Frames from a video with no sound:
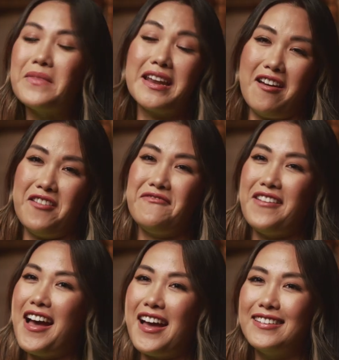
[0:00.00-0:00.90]
My knife.
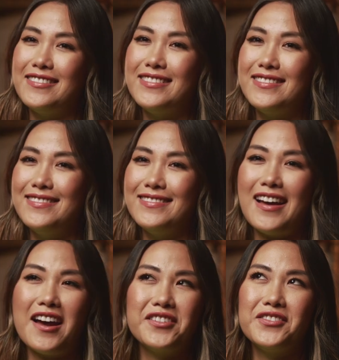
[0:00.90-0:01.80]

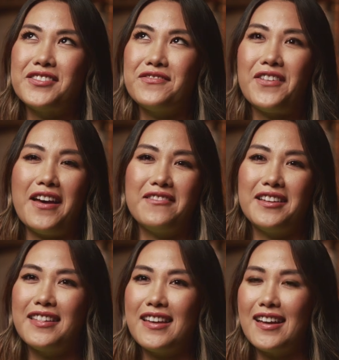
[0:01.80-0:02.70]
I use it for
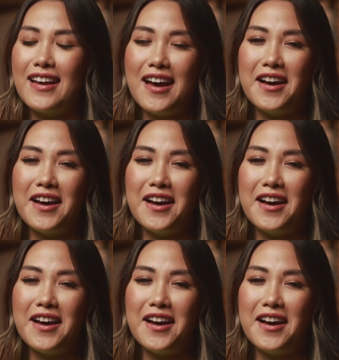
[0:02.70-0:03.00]
everything.